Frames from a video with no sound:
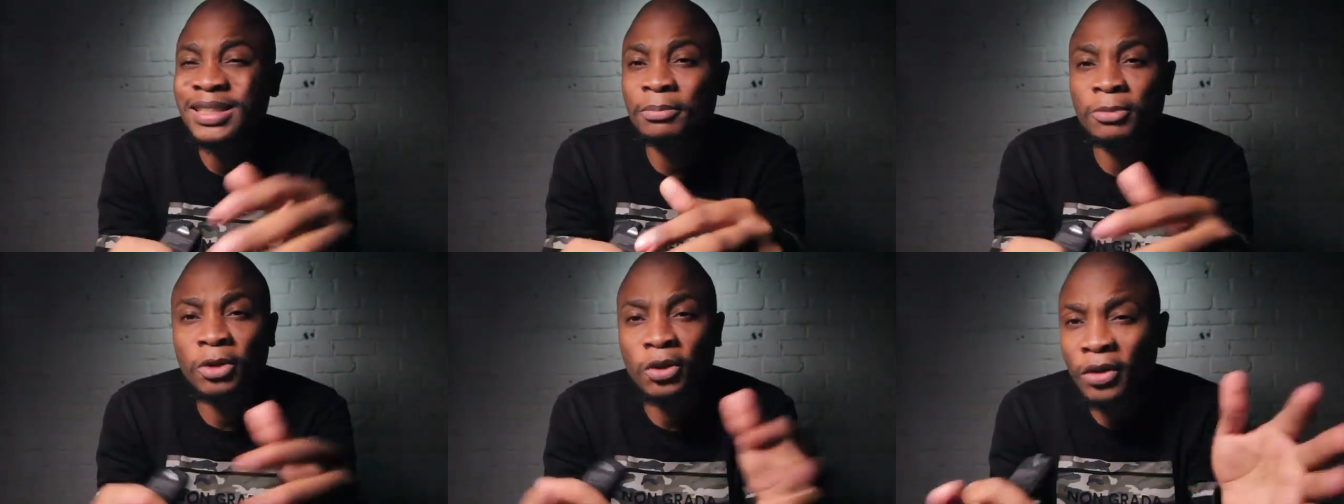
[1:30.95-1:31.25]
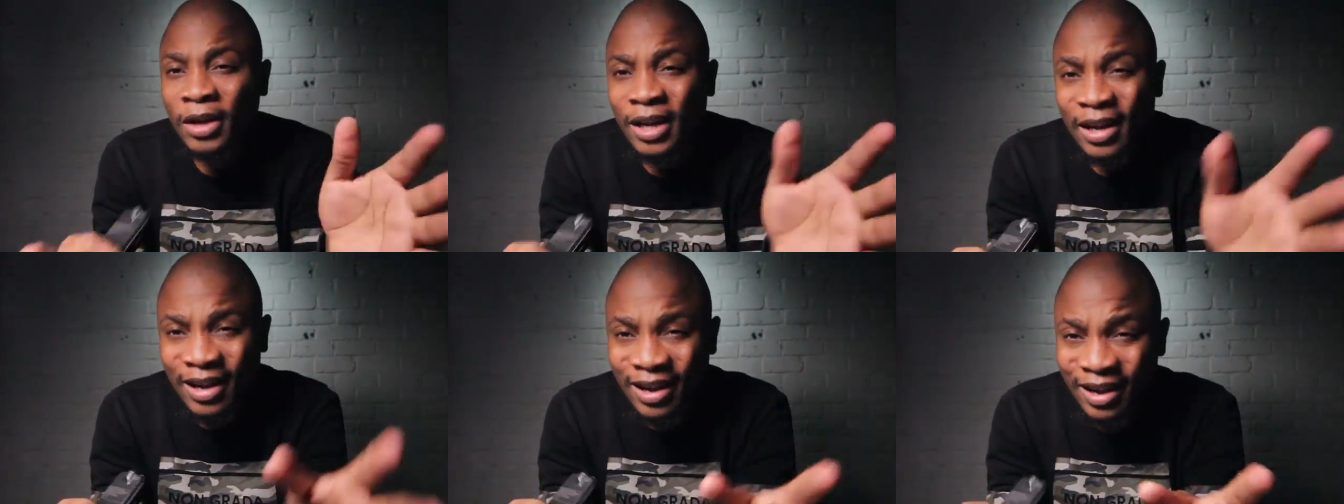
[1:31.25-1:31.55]
I'm not
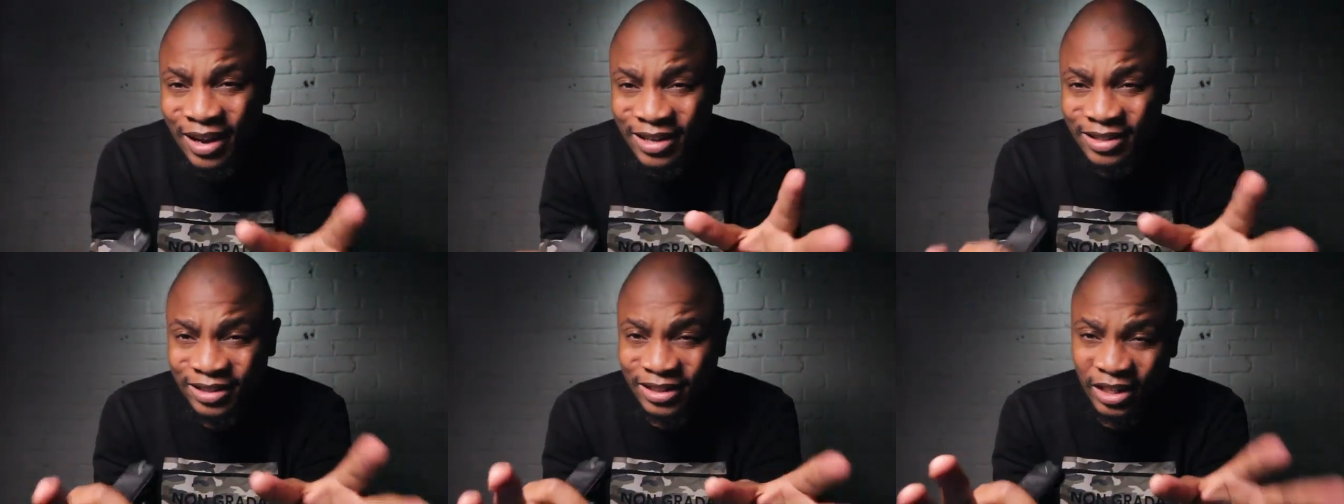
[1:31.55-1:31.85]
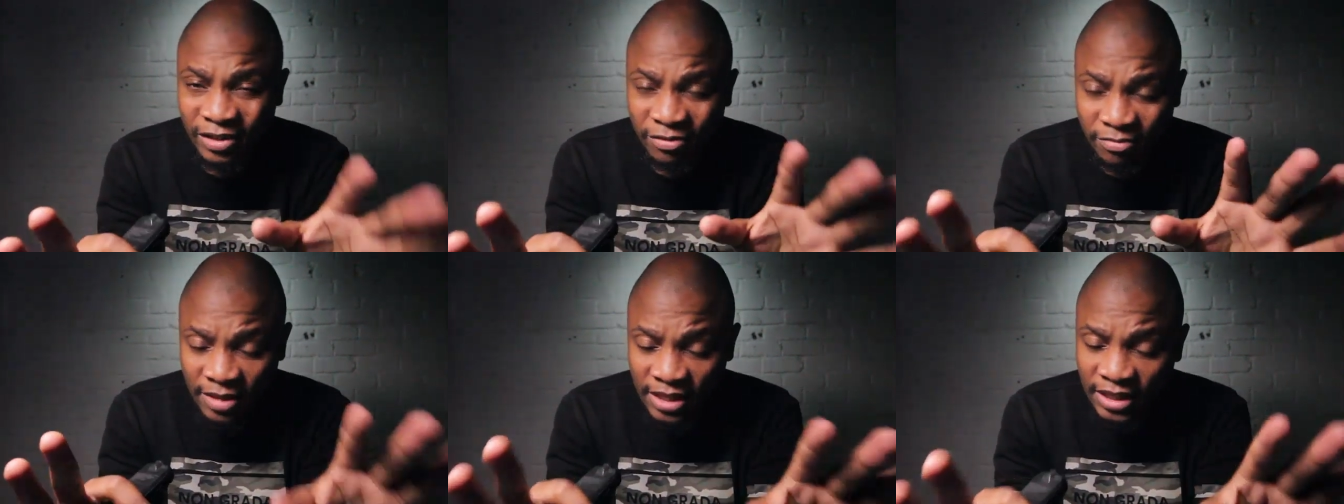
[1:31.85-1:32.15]
gonna
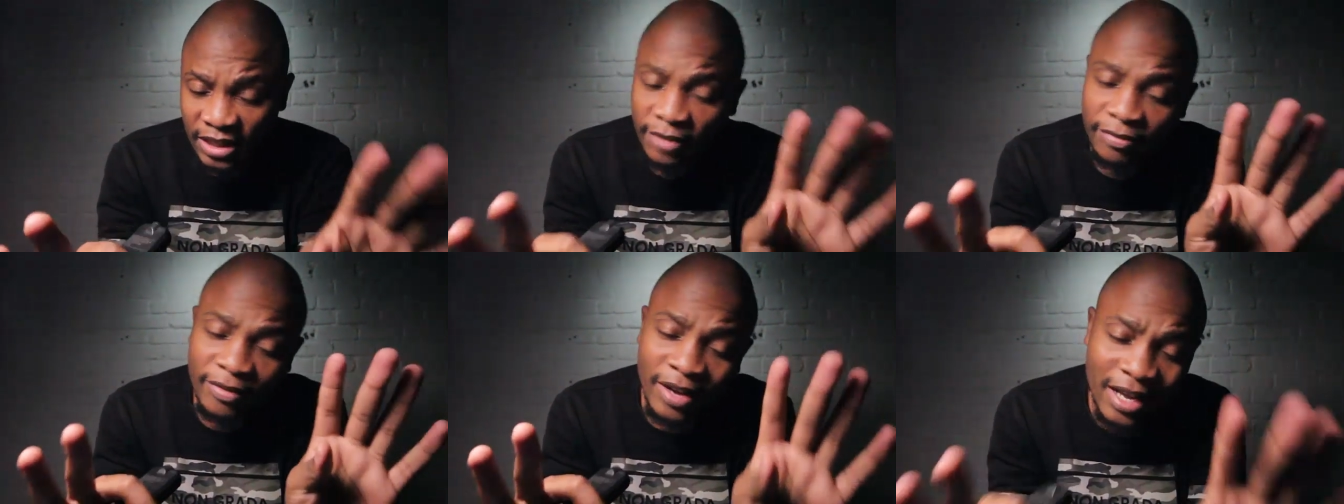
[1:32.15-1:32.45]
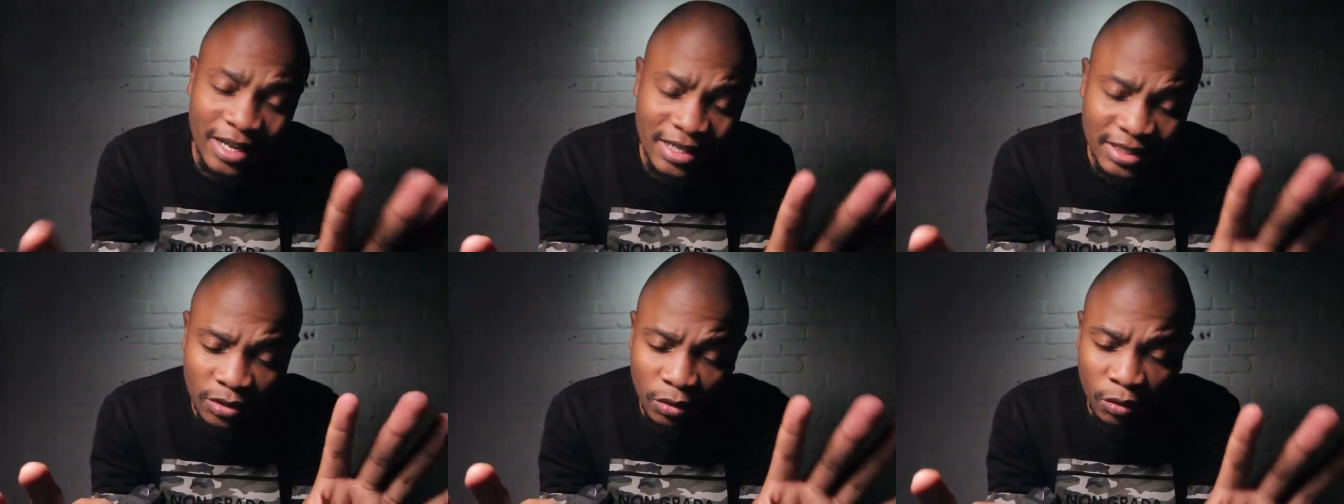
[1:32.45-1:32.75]
give myself a
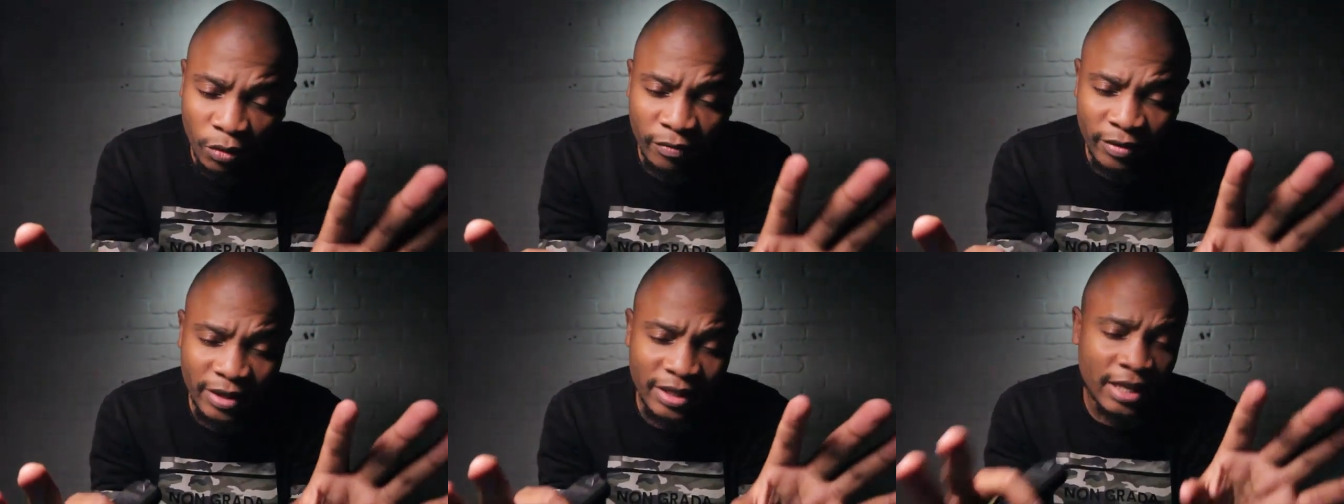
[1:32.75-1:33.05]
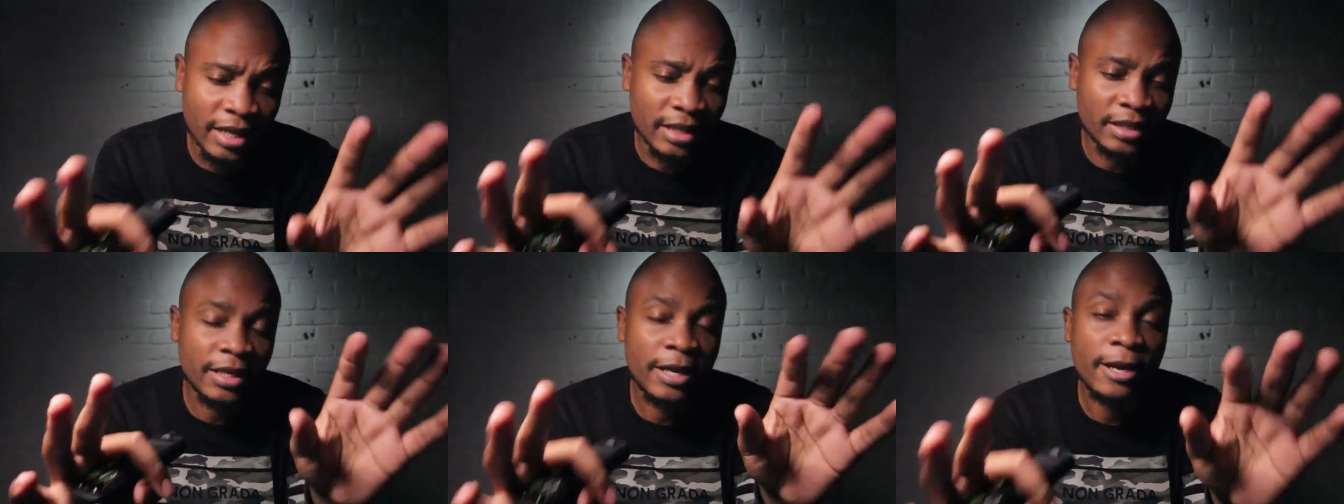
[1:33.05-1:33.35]
hassle over
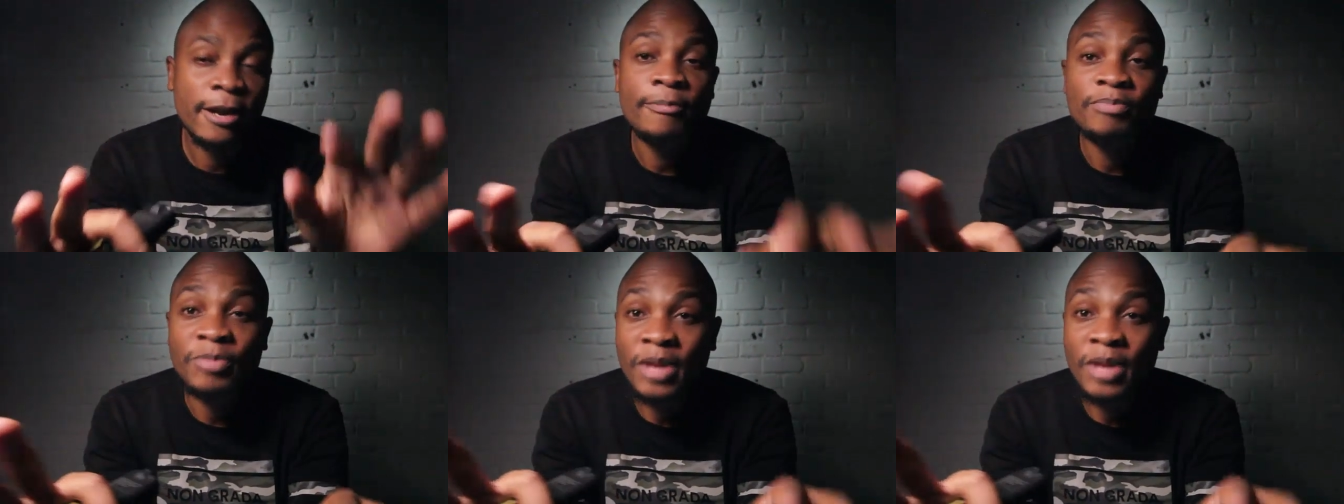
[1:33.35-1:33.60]
that.